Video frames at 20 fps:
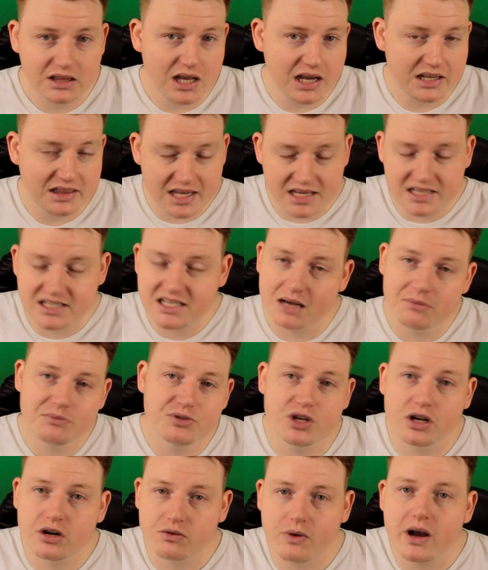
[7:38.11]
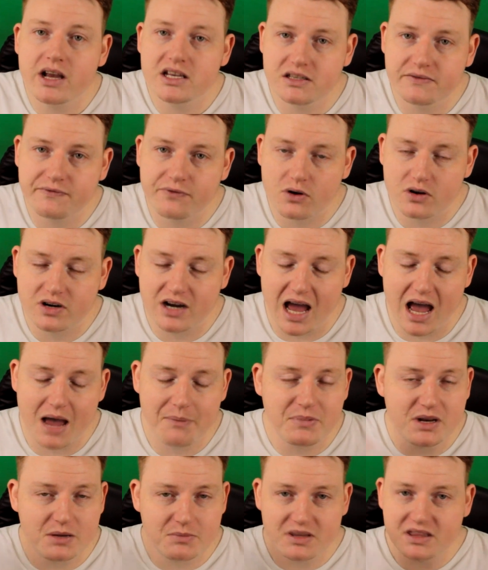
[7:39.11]
Like, there's some sort of reason for it
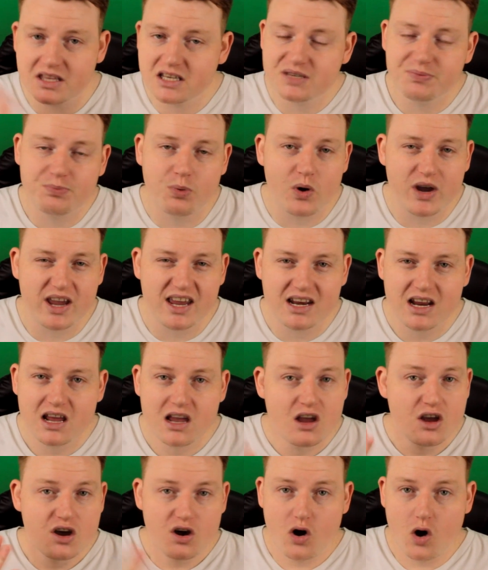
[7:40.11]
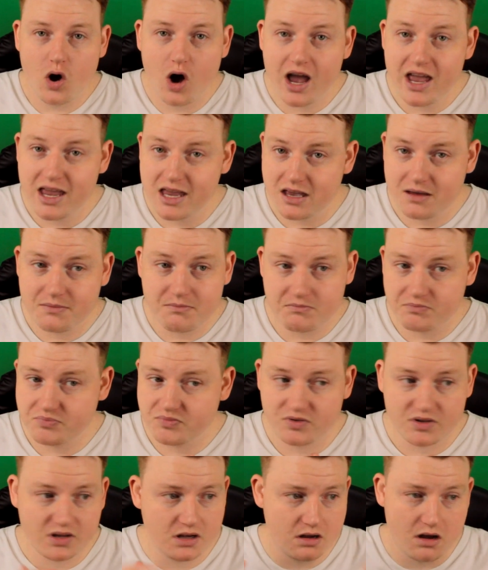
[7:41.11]
happening. But at this point, I am,
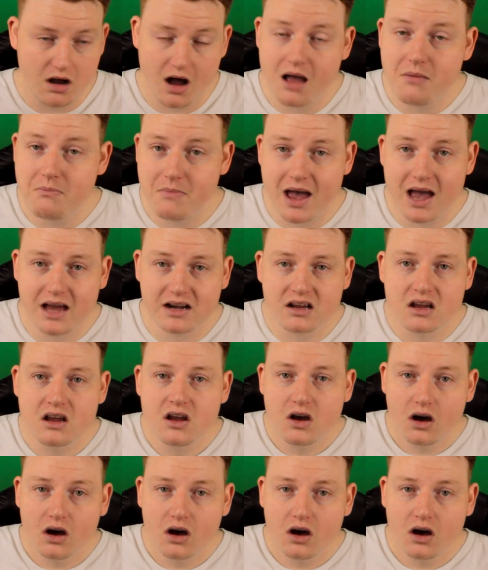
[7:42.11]
I'm mad.